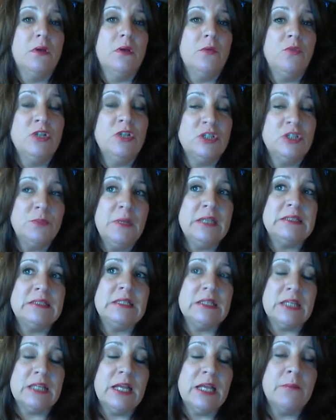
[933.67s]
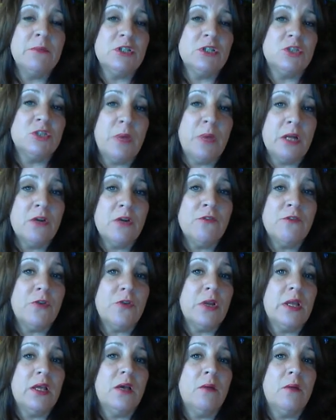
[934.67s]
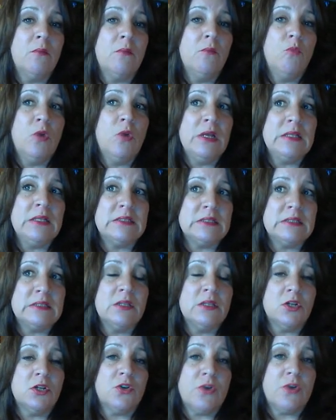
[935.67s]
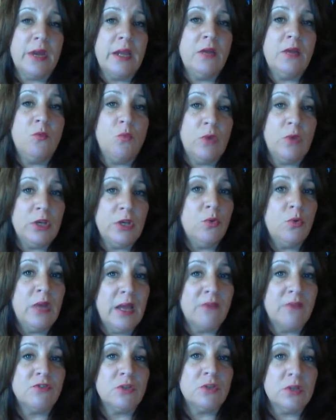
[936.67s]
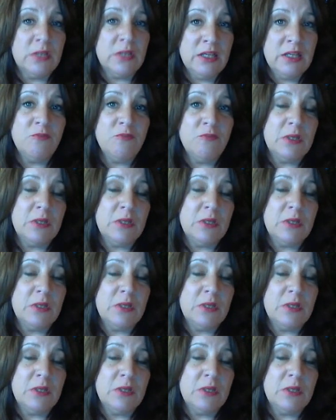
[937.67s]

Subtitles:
which makes it that much better for him when he's in the crate when you have to leave,